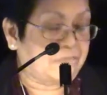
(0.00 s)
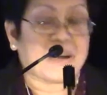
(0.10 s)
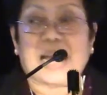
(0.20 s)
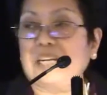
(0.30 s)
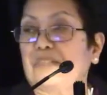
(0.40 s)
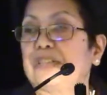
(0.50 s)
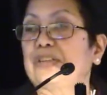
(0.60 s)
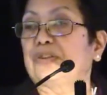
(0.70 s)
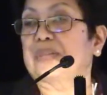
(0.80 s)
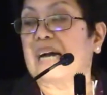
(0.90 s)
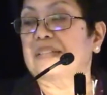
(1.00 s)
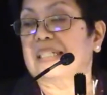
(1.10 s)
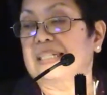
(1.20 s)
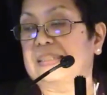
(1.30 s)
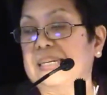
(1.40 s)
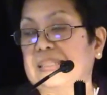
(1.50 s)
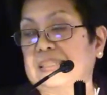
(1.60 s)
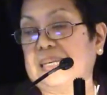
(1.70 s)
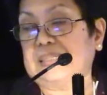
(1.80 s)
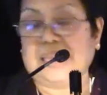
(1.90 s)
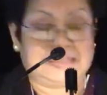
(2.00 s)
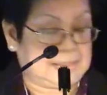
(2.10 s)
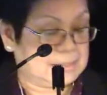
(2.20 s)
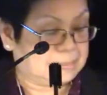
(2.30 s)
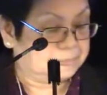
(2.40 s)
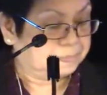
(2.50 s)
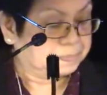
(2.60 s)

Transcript: file of the 2006 census.